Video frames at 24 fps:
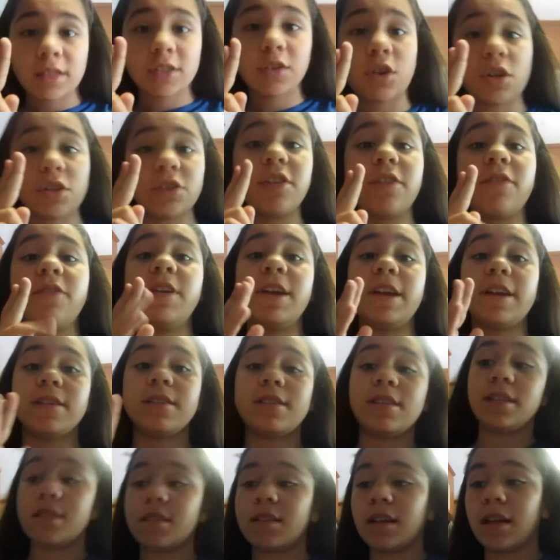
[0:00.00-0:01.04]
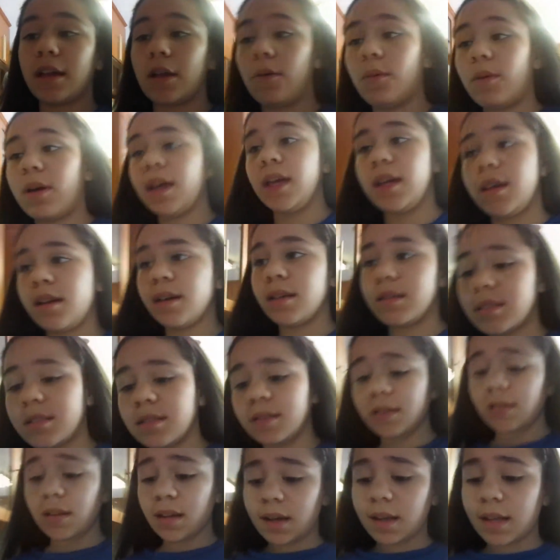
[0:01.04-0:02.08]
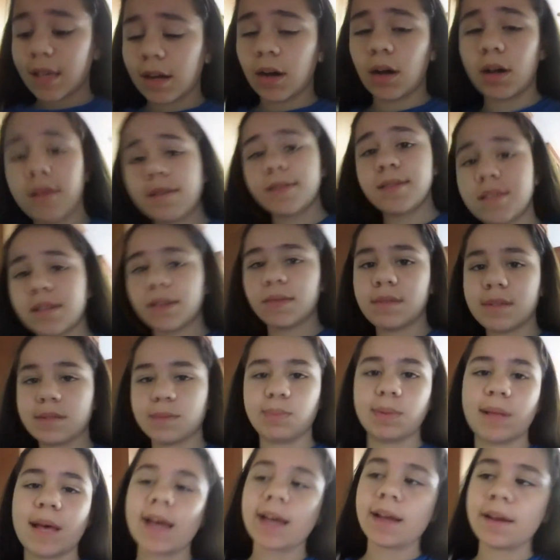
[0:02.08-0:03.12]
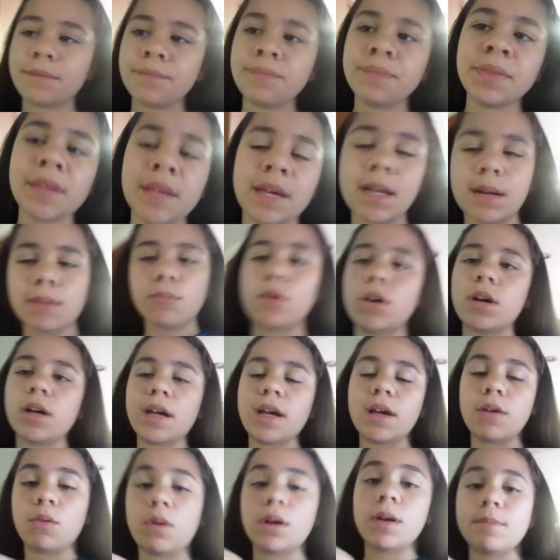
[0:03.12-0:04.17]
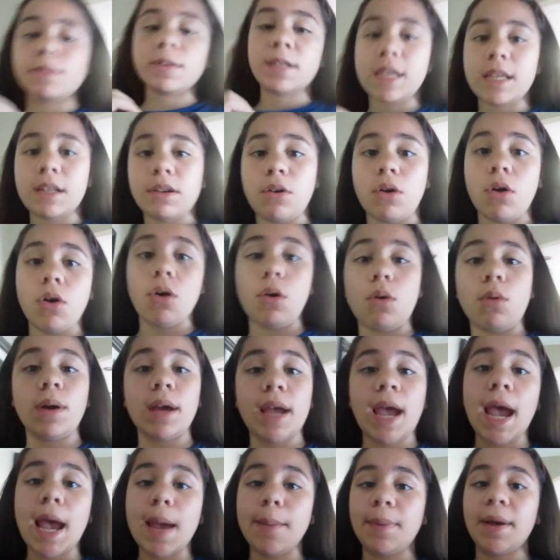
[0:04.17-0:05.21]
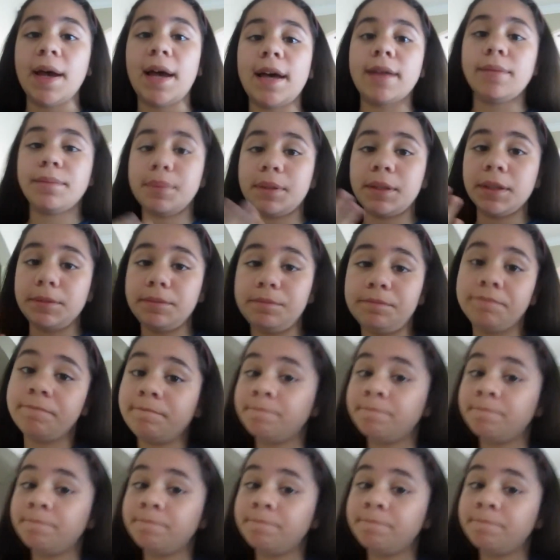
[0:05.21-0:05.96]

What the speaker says: Cross our fingers, he's going to get white because like, all his stuff is black. I want him to get a white iPad, but...